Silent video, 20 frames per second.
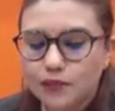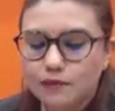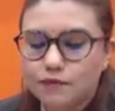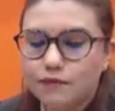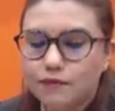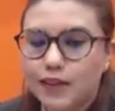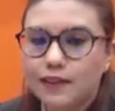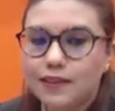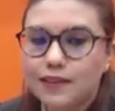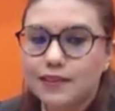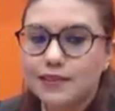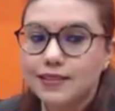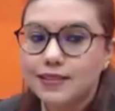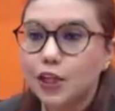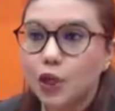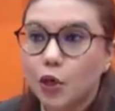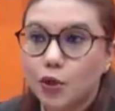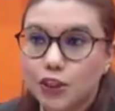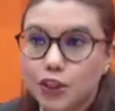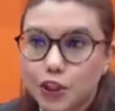when they still
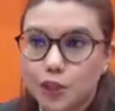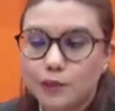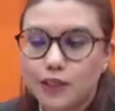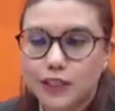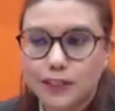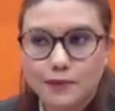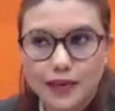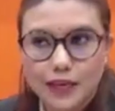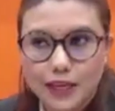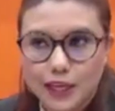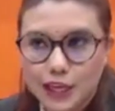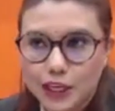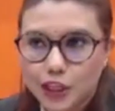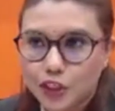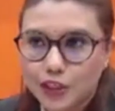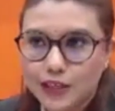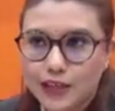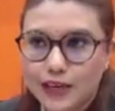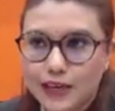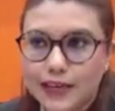consume this
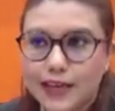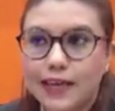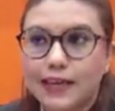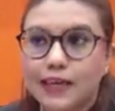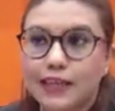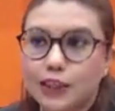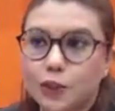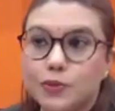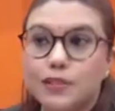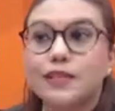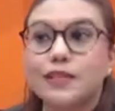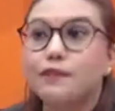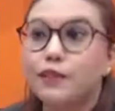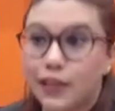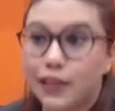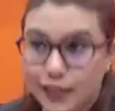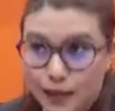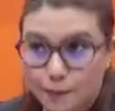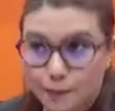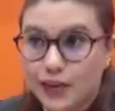medication, it can lead to severe
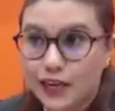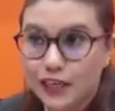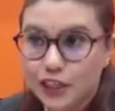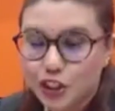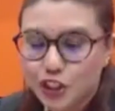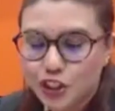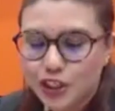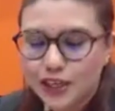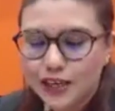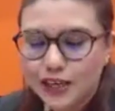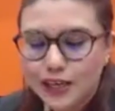damage.